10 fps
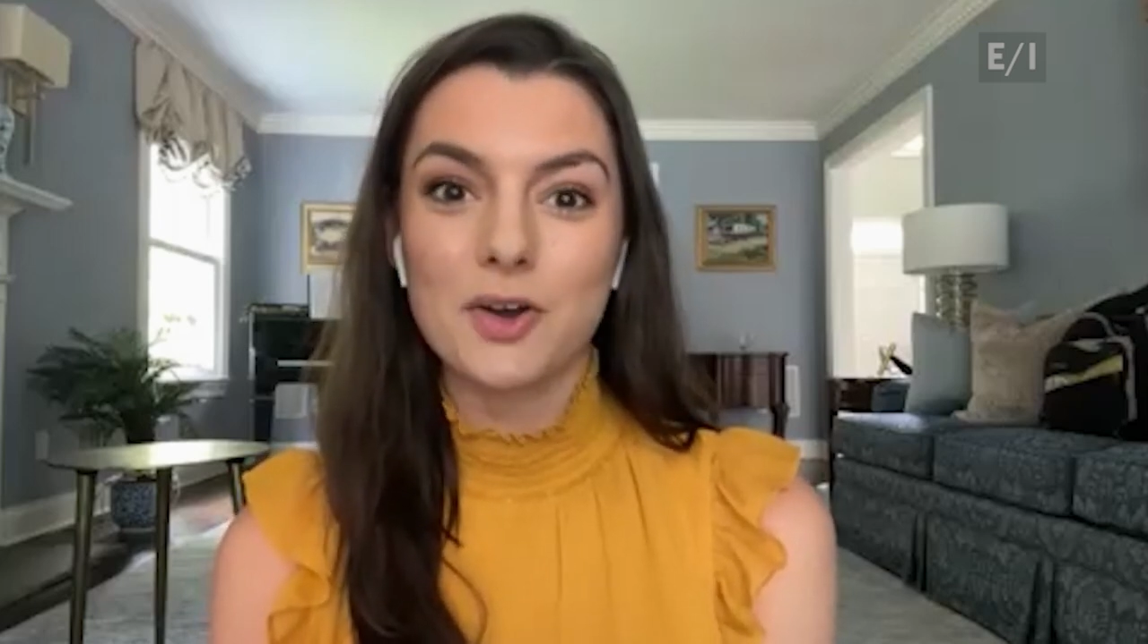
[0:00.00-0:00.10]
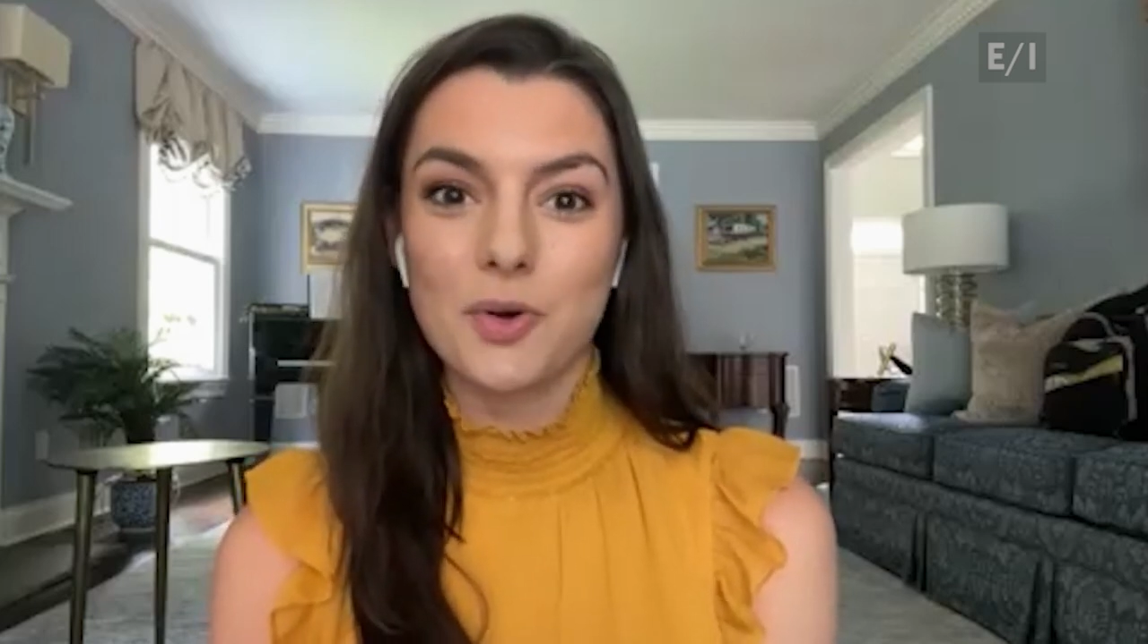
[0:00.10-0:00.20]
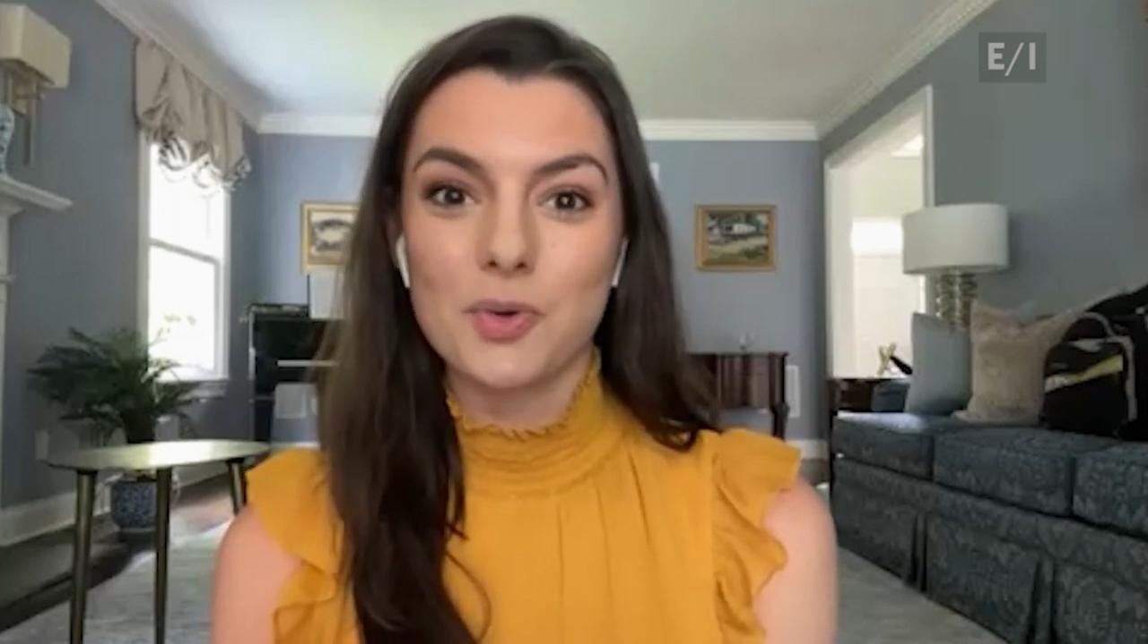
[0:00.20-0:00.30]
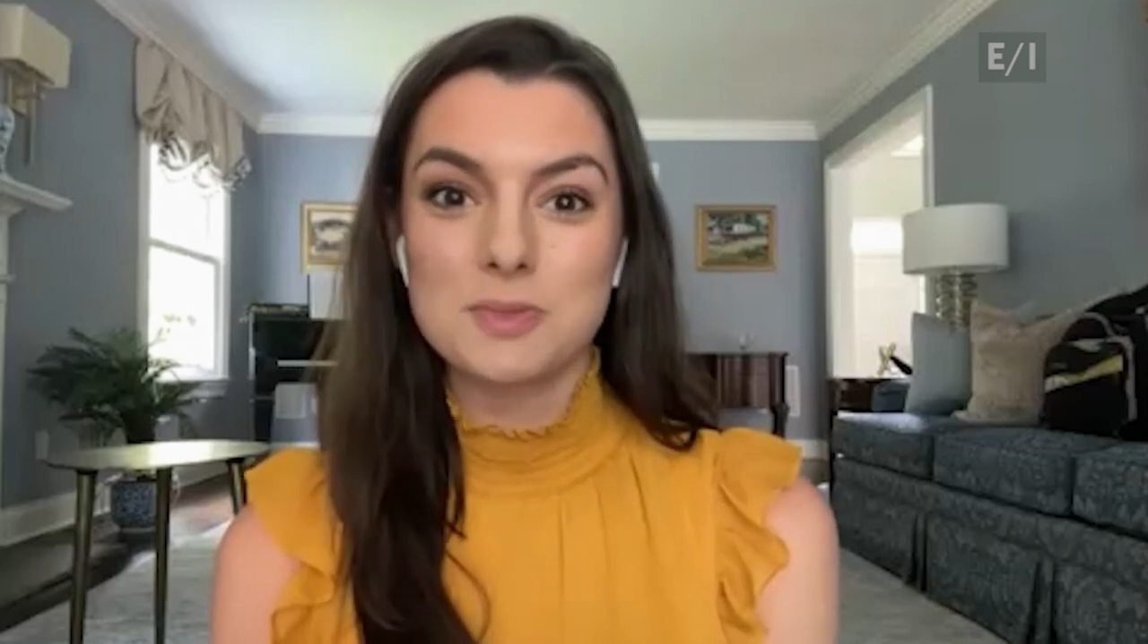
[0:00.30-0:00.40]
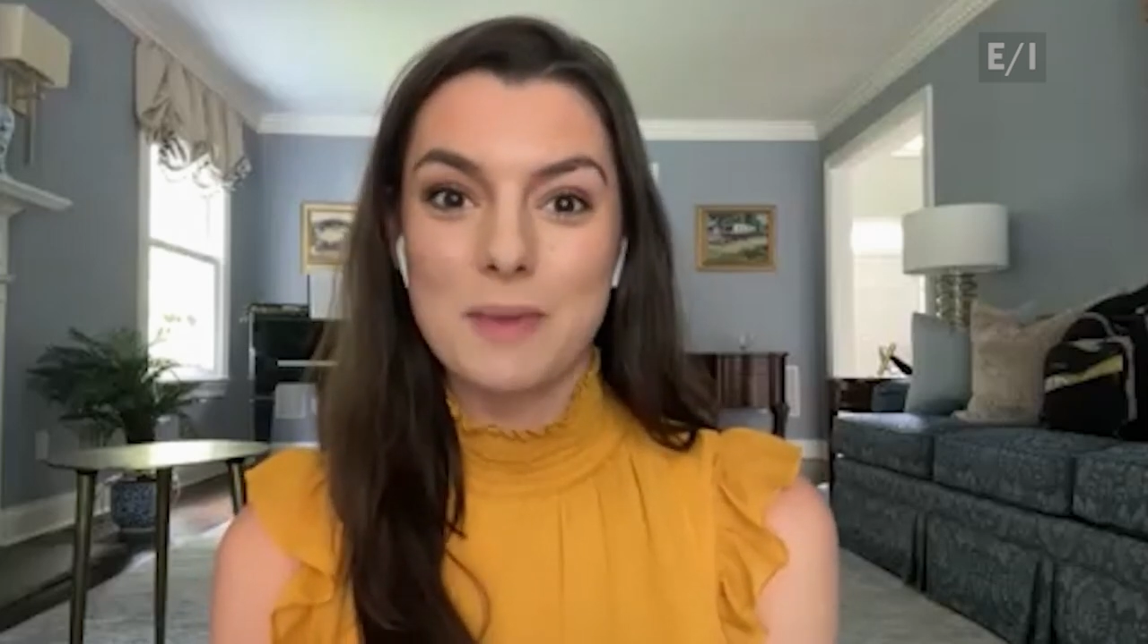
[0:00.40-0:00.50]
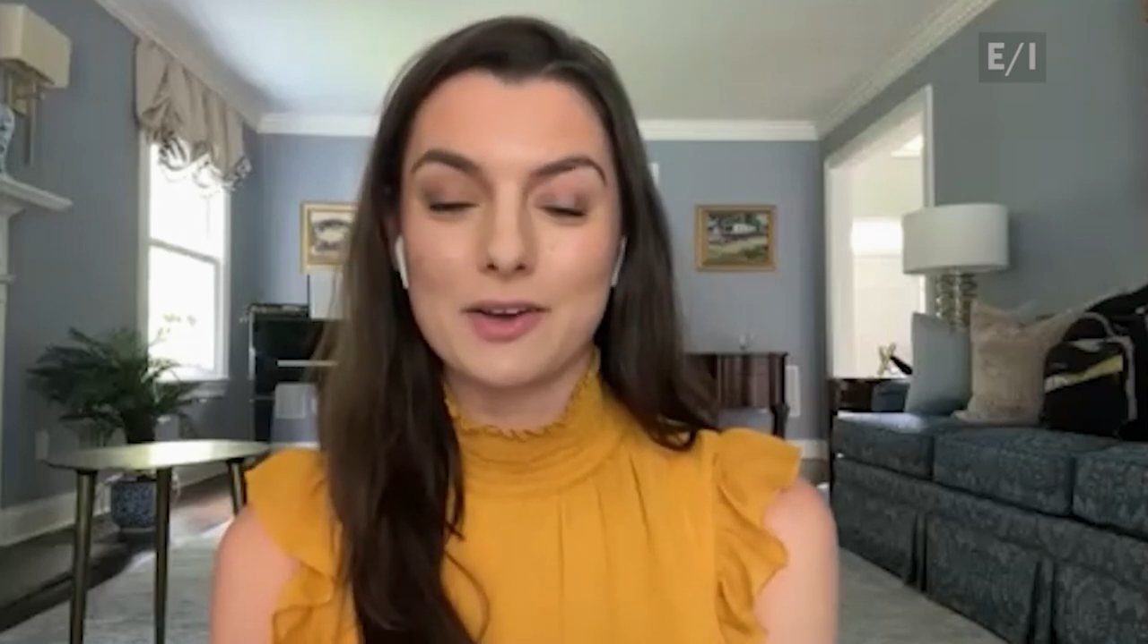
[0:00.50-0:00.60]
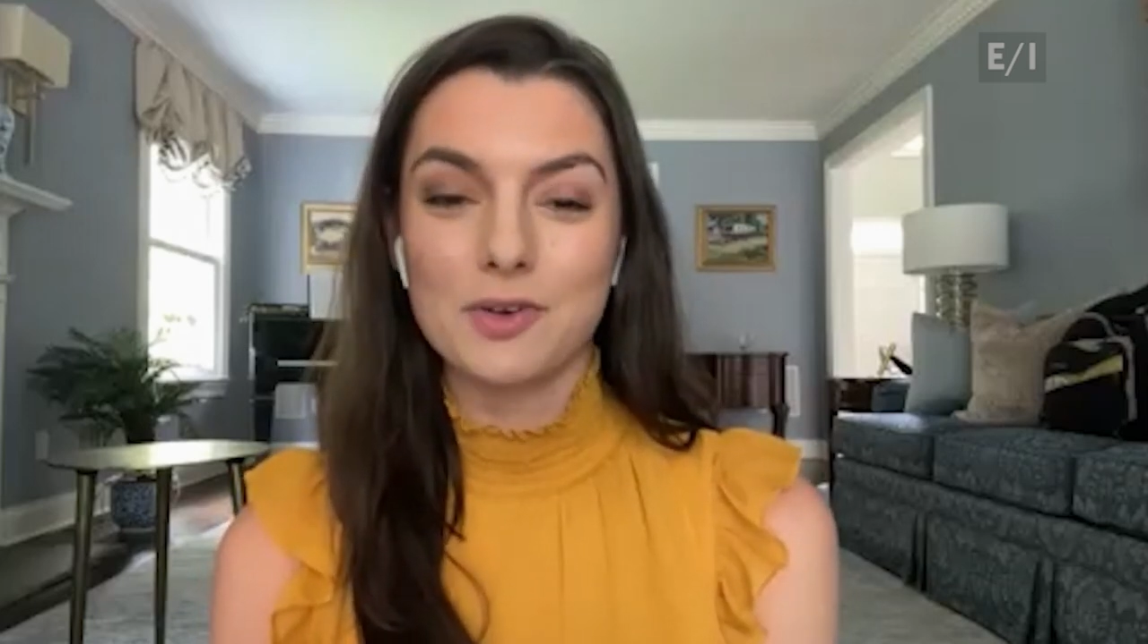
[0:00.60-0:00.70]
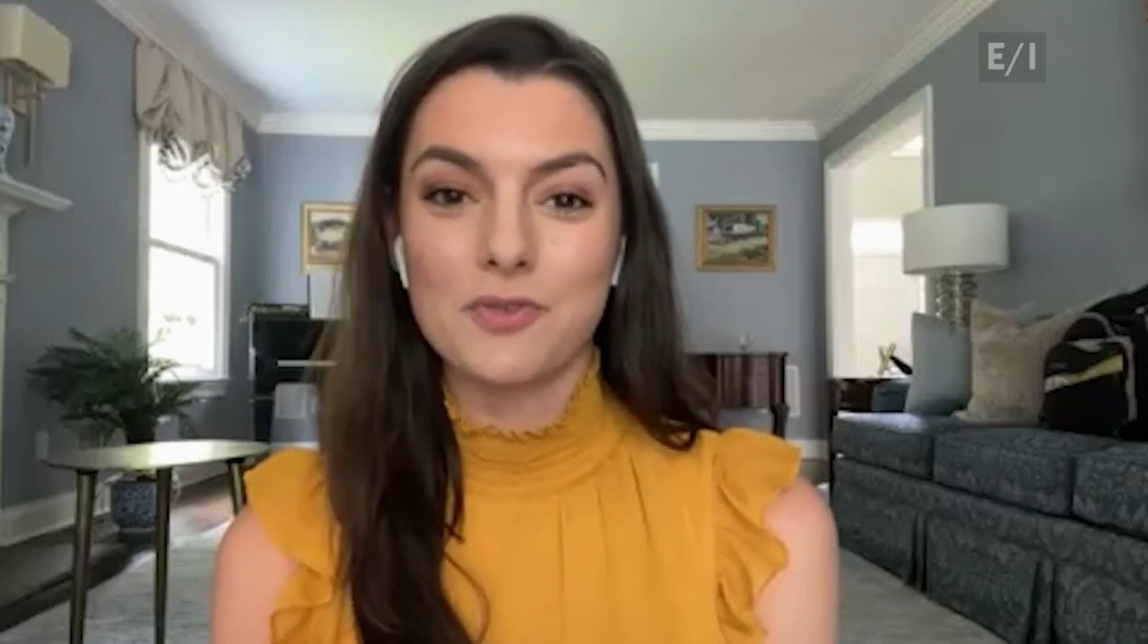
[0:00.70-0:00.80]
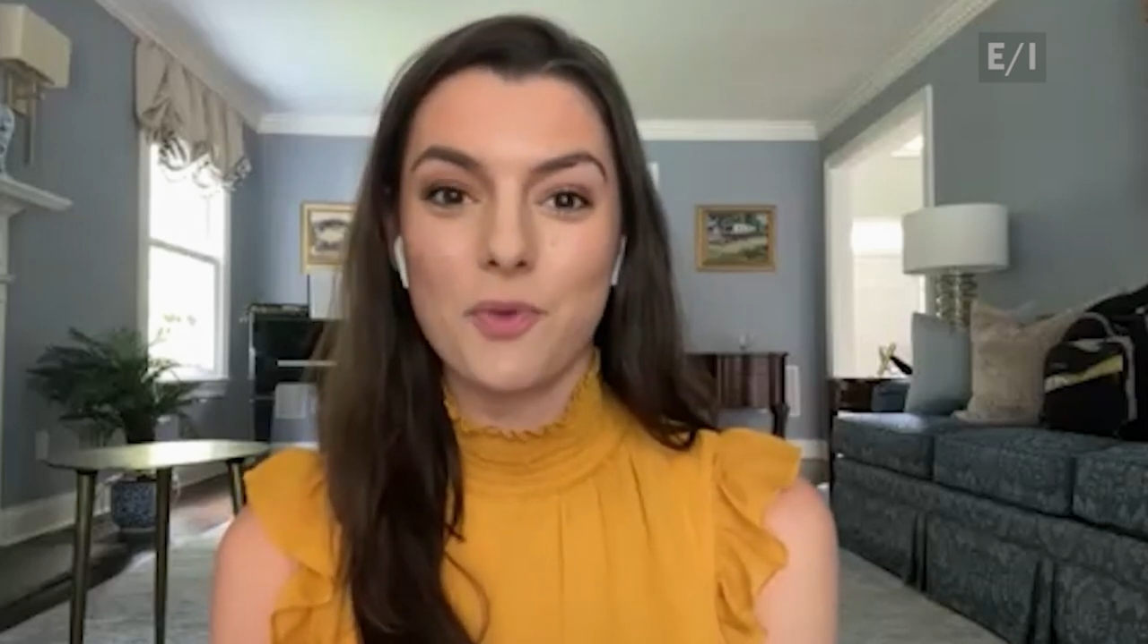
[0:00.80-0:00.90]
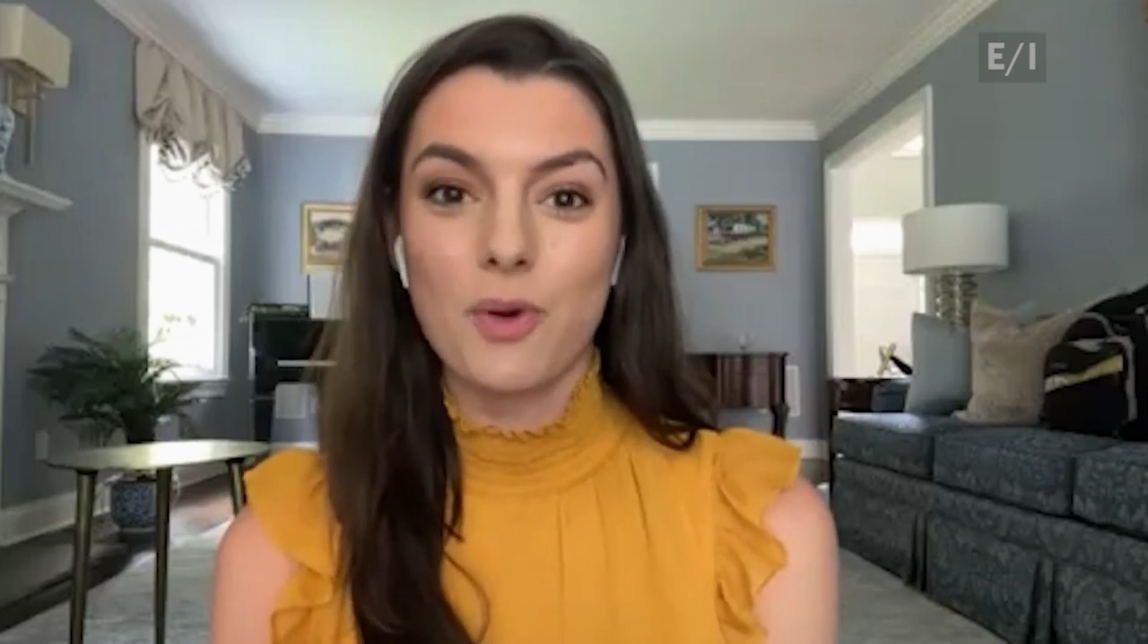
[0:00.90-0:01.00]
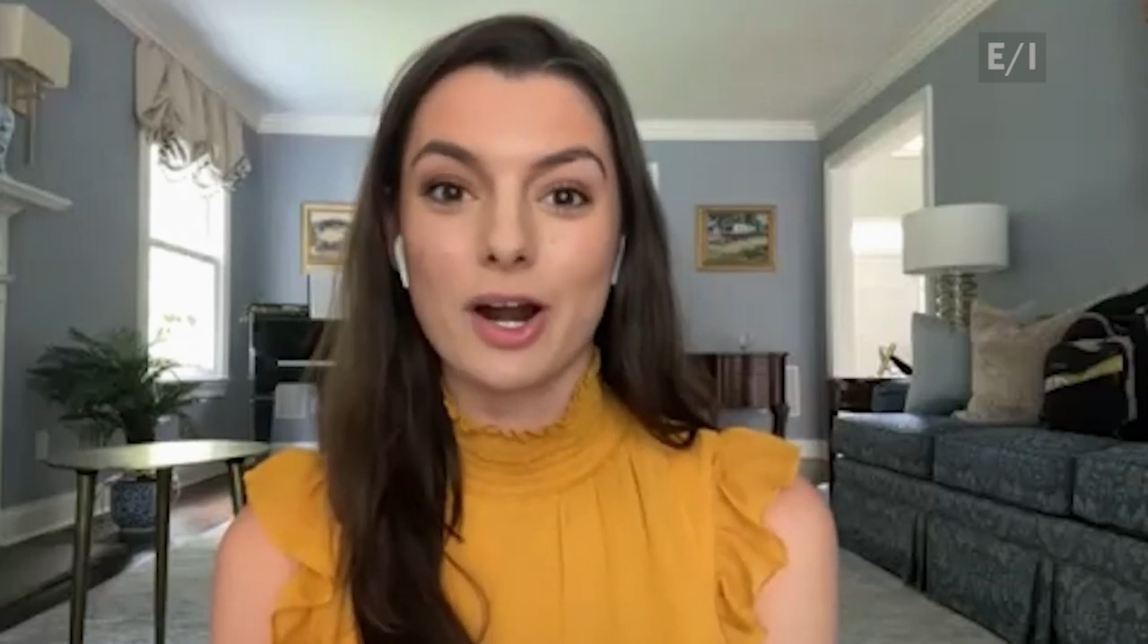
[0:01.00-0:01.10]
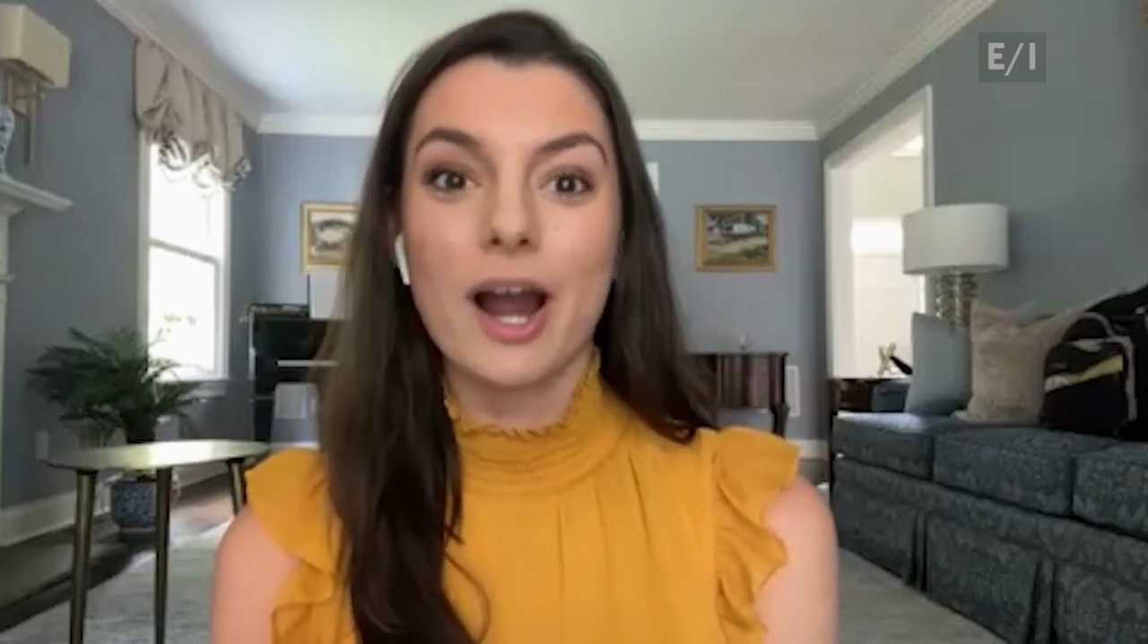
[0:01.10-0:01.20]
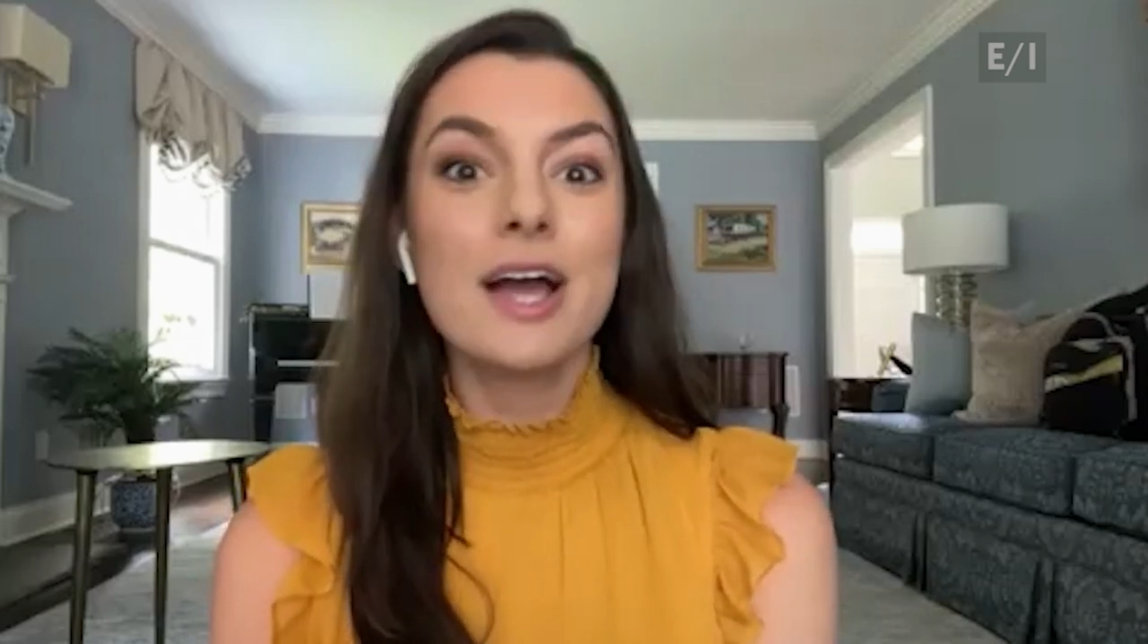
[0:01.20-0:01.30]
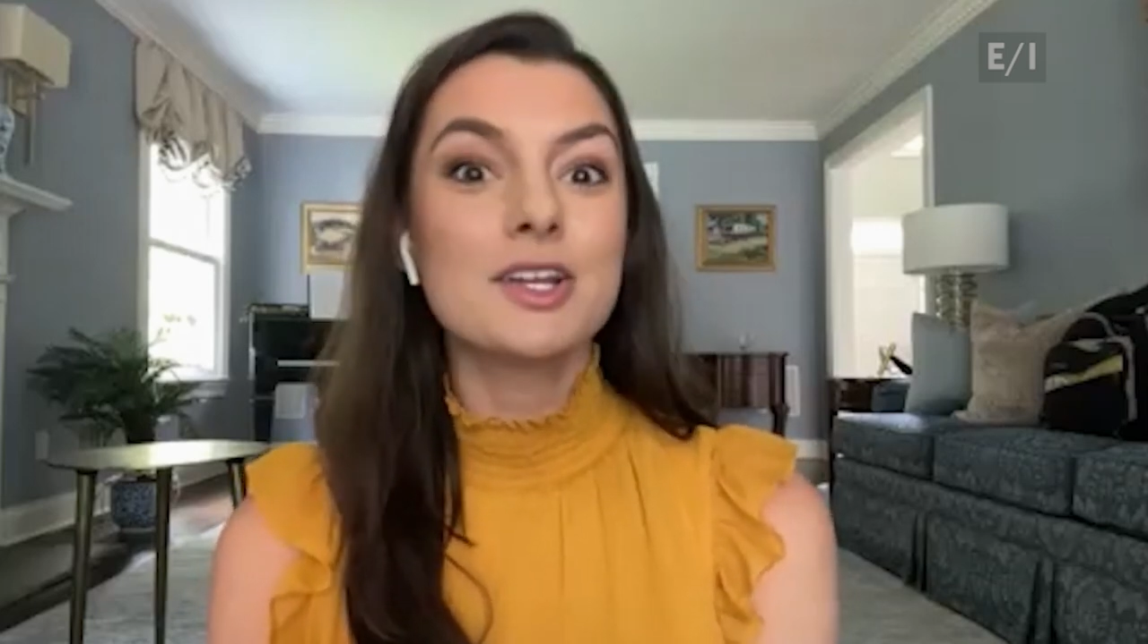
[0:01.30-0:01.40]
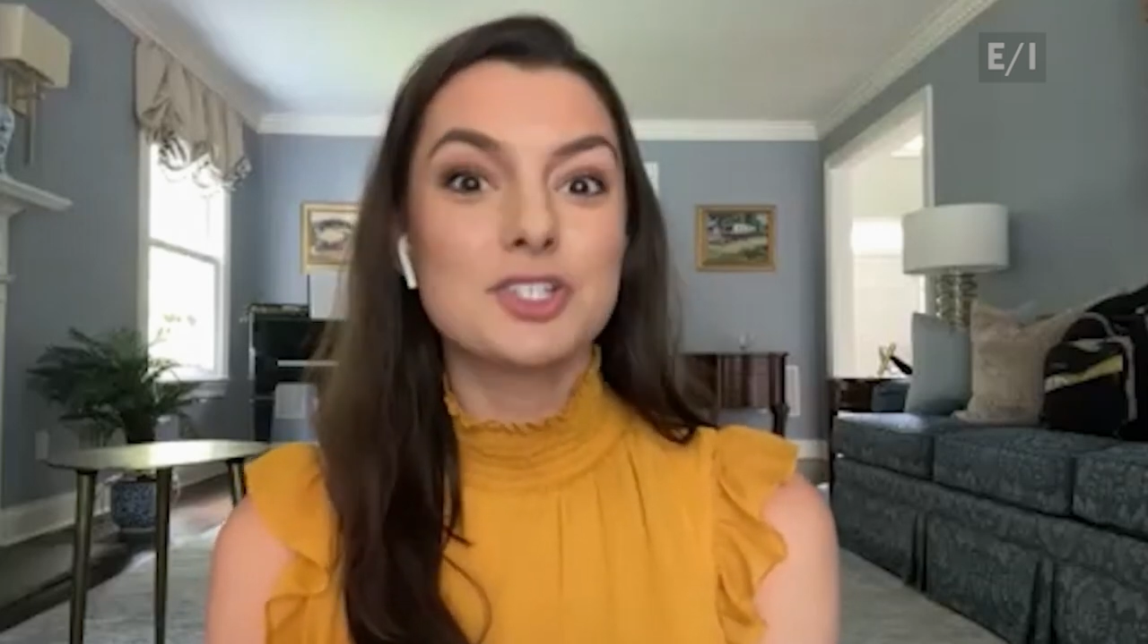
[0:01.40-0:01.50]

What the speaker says: gold medal for